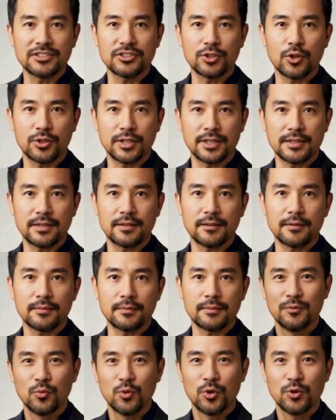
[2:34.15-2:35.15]
a place to
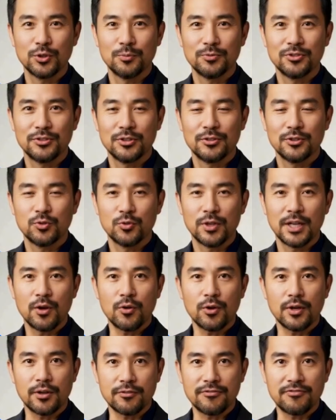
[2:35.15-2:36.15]
actually write our code,
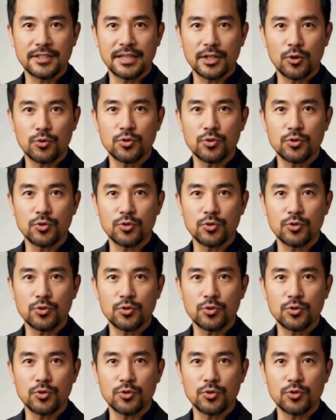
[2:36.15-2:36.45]
run it,